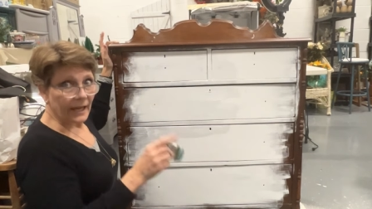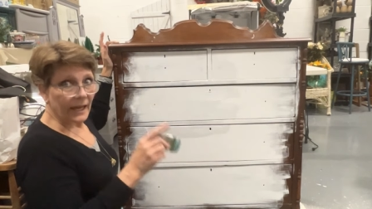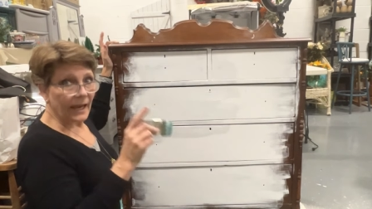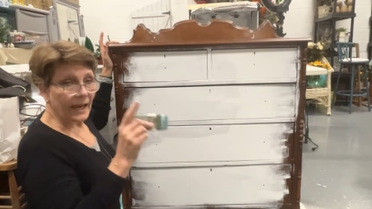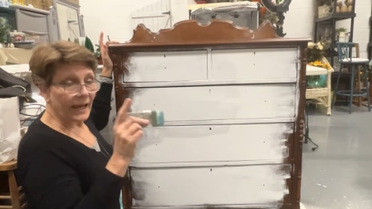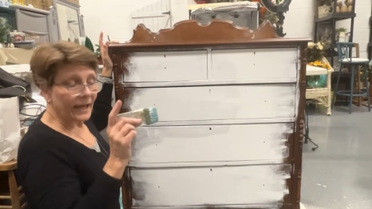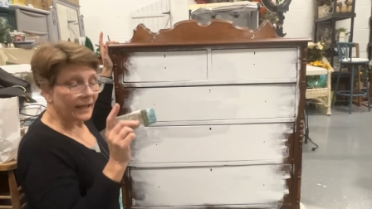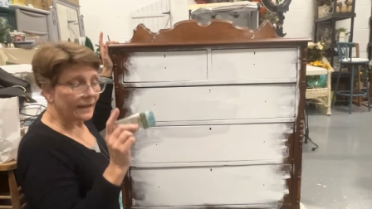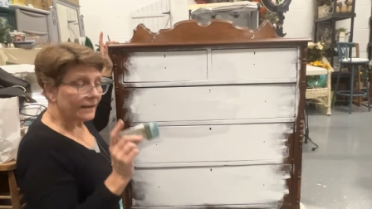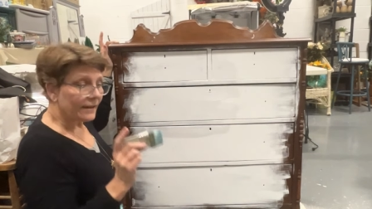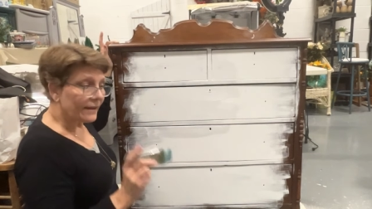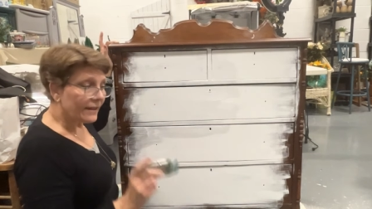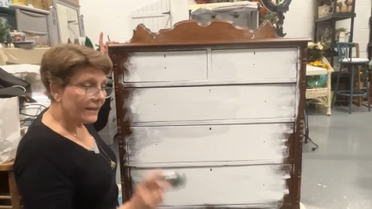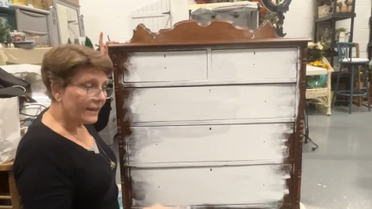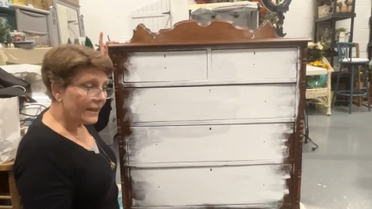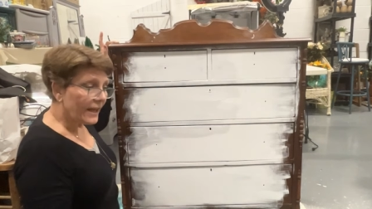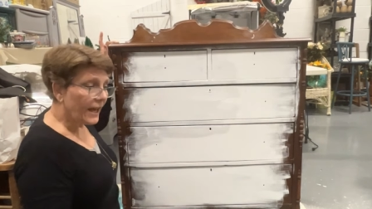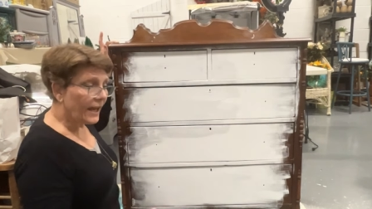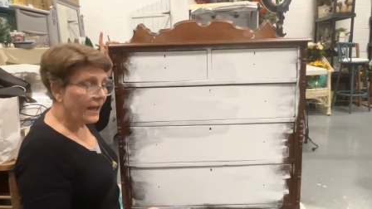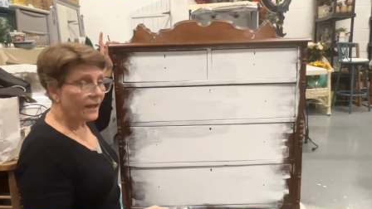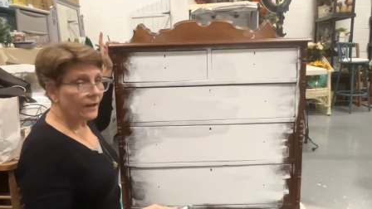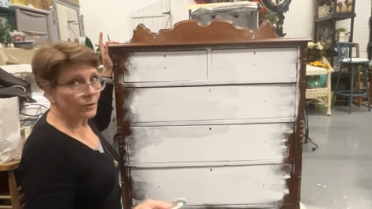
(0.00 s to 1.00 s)
and
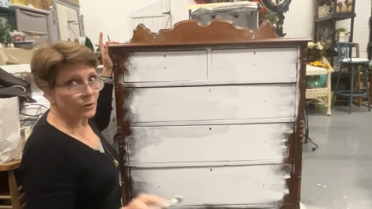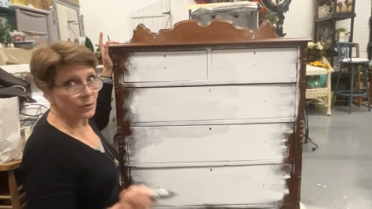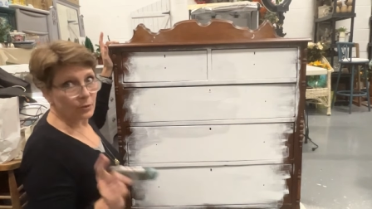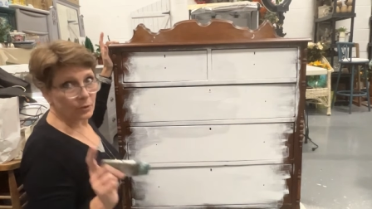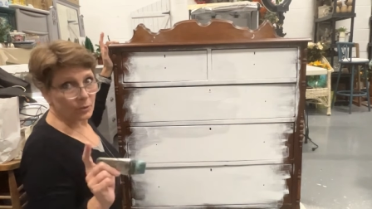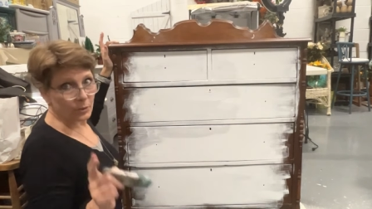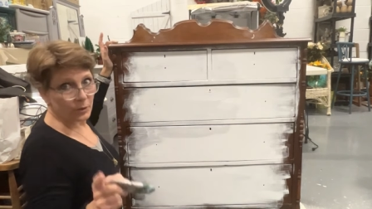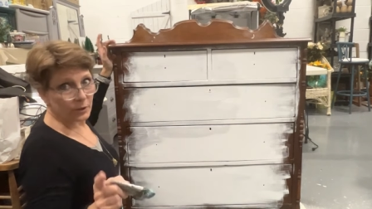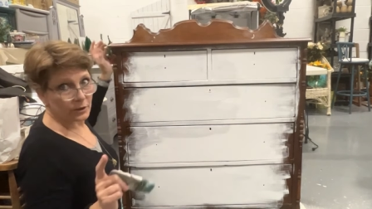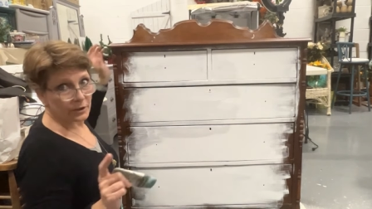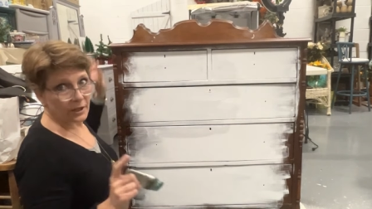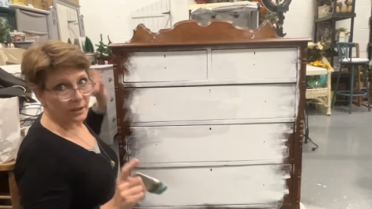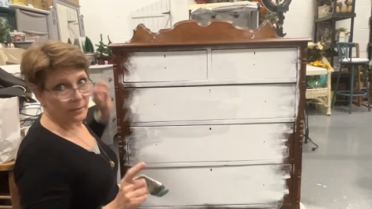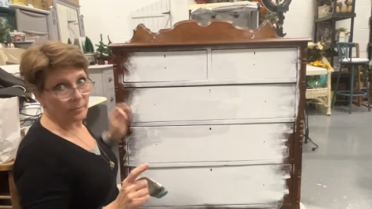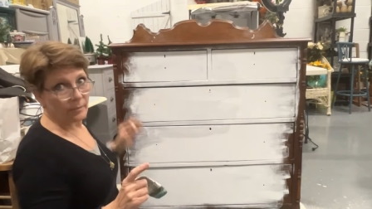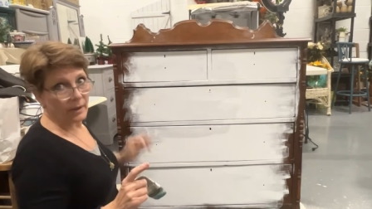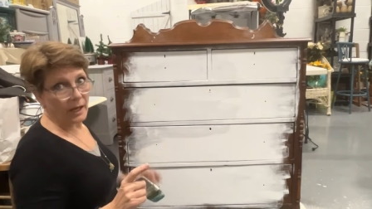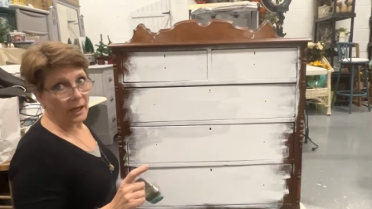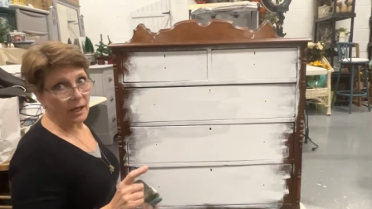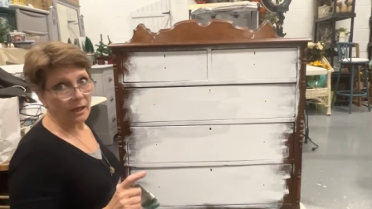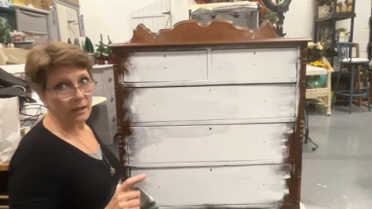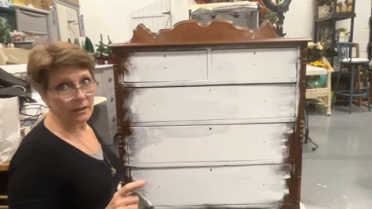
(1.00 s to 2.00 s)
then we'll come
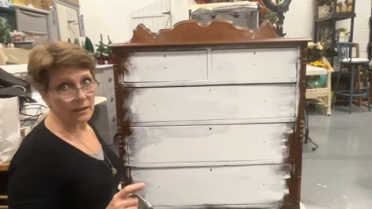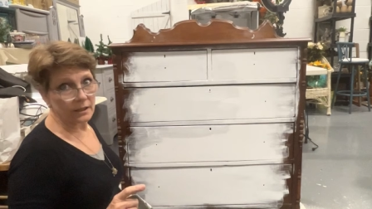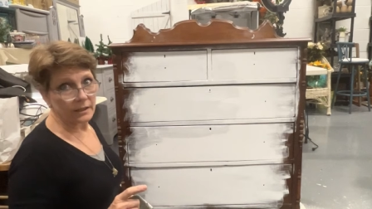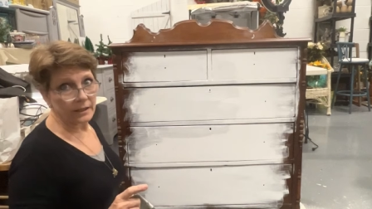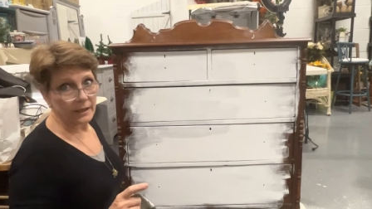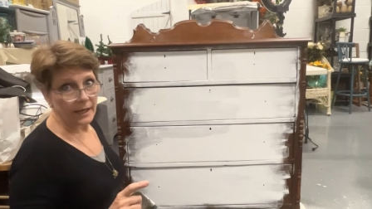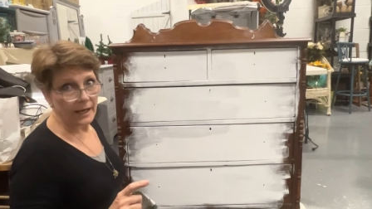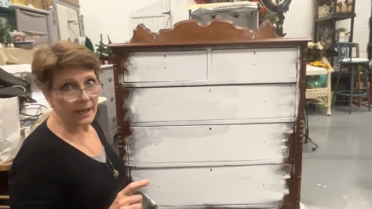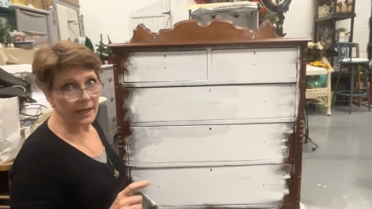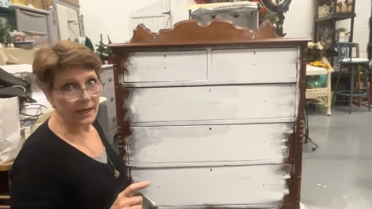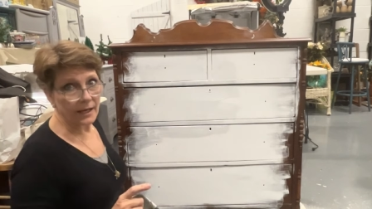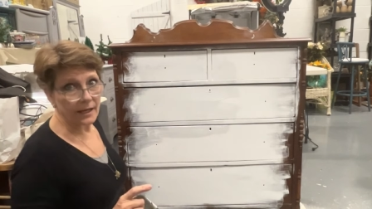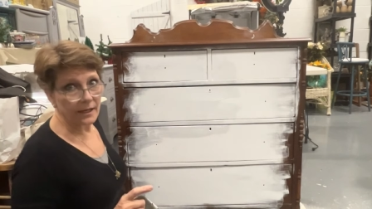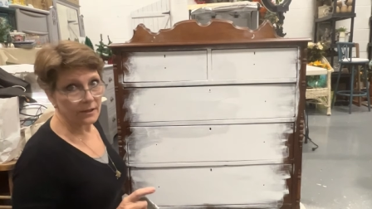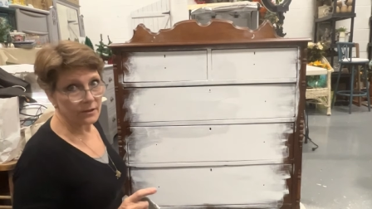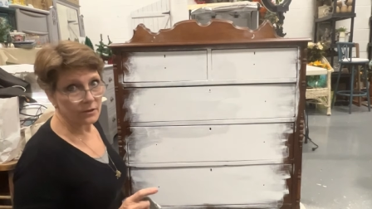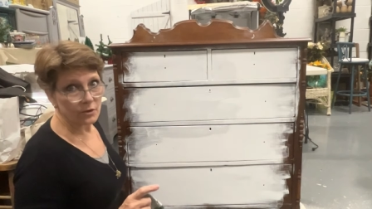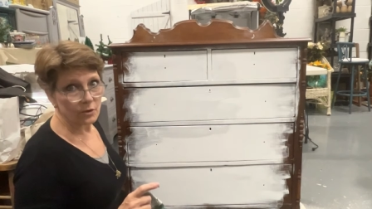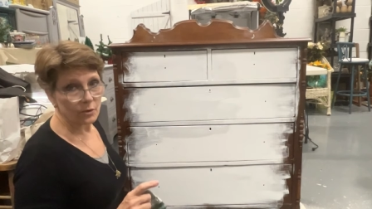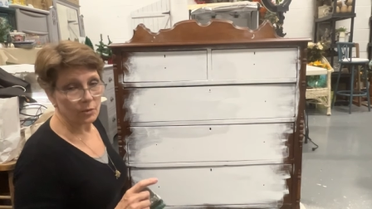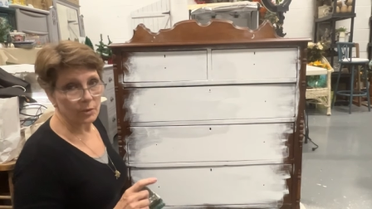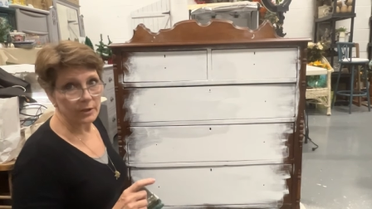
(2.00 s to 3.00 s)
back
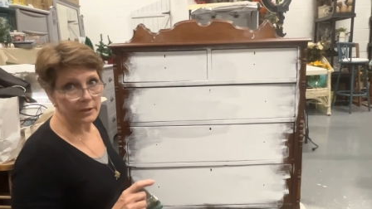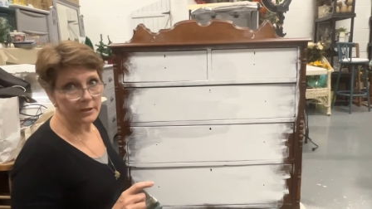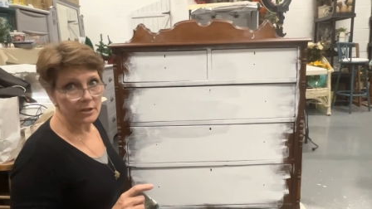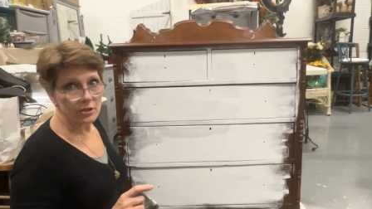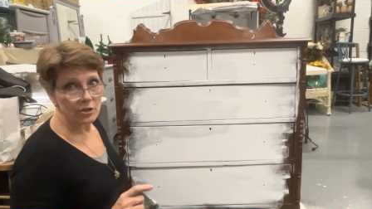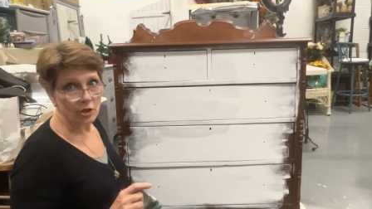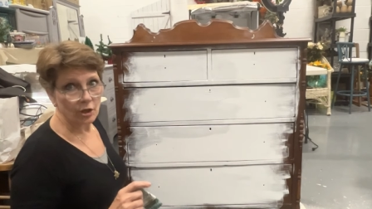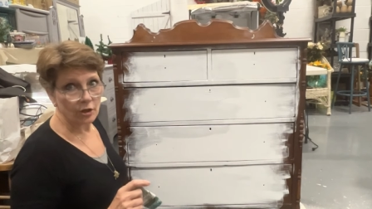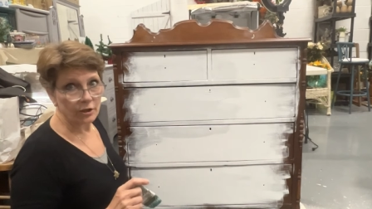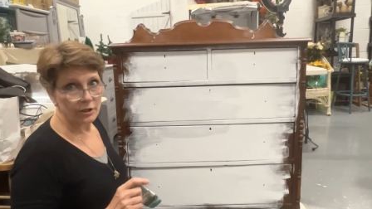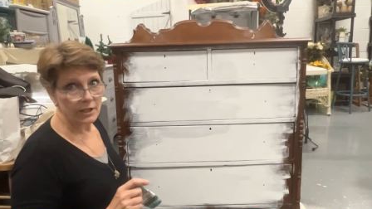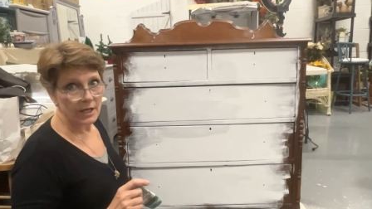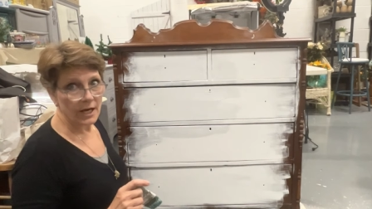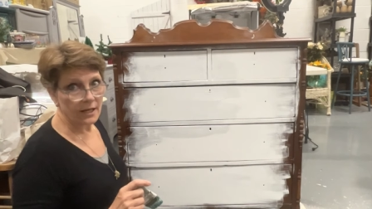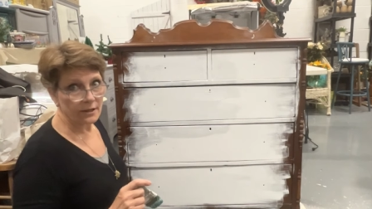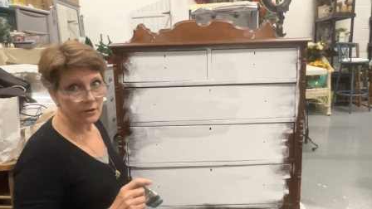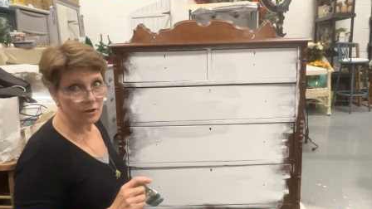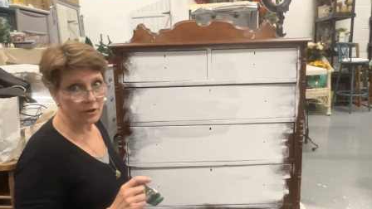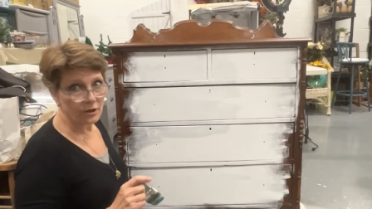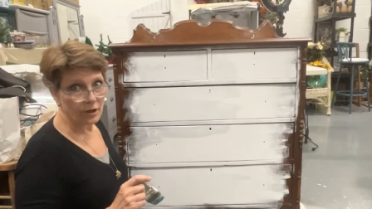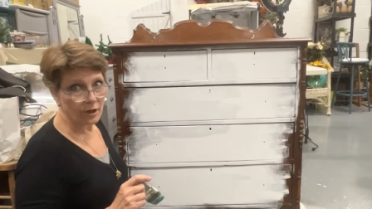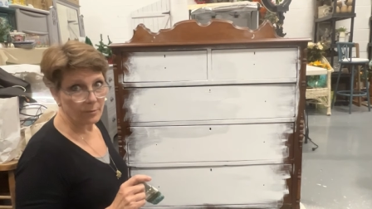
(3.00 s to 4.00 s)
and we'll start
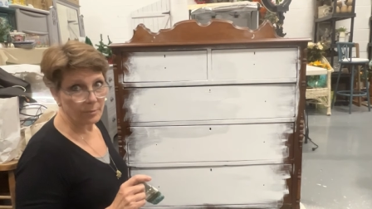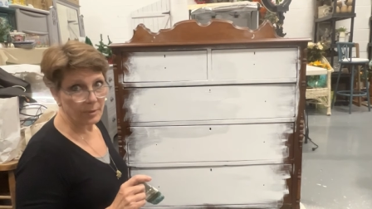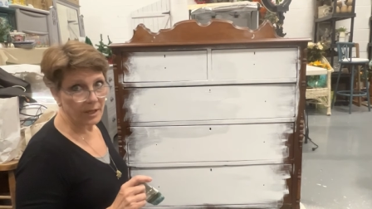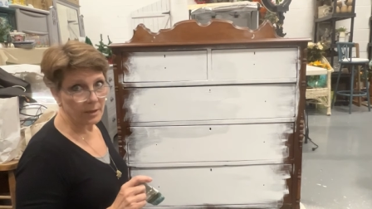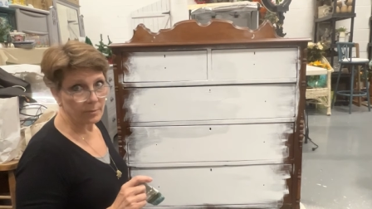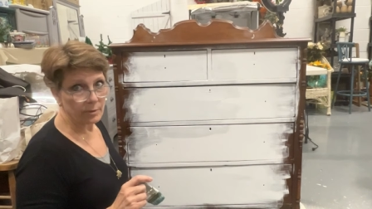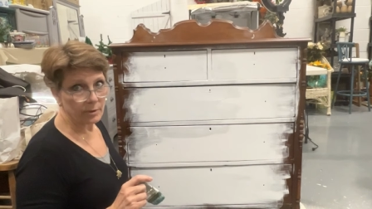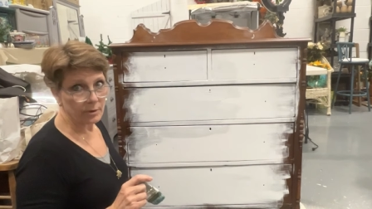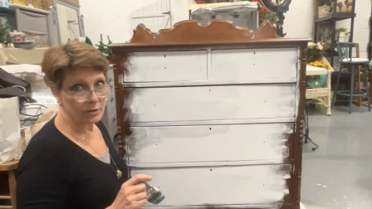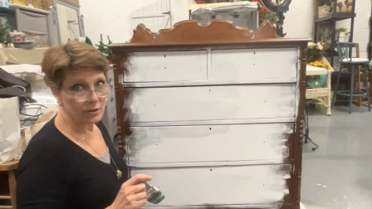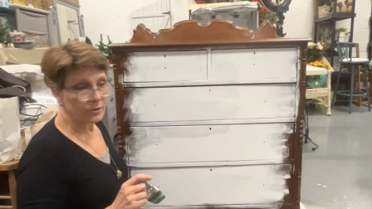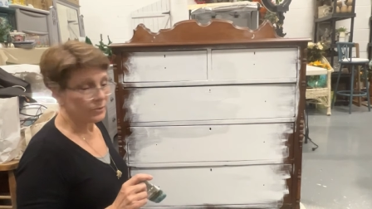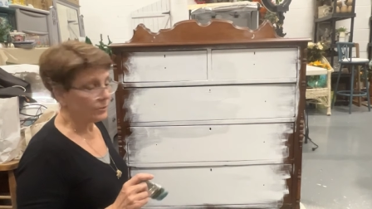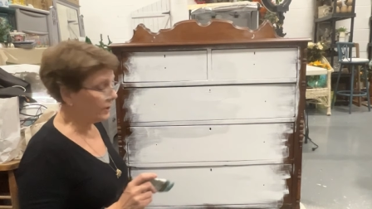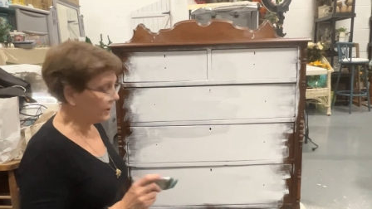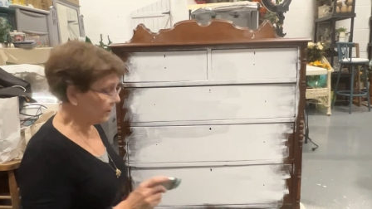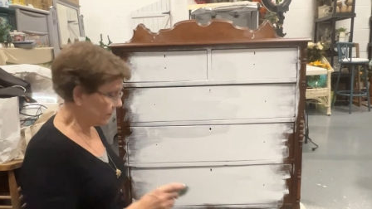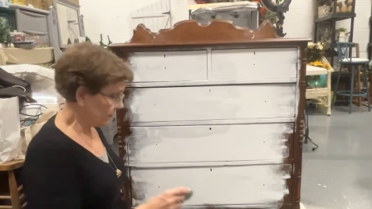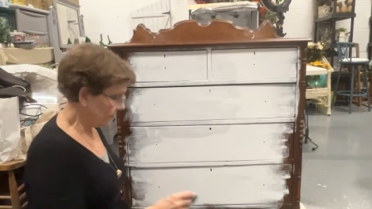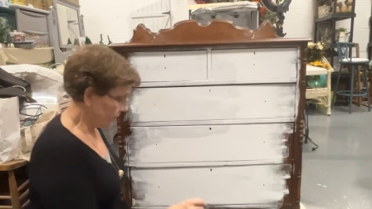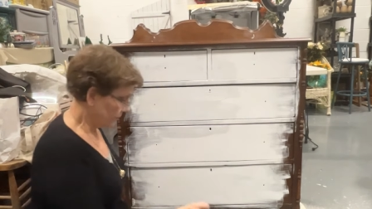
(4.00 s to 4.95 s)
attaching our paper to it.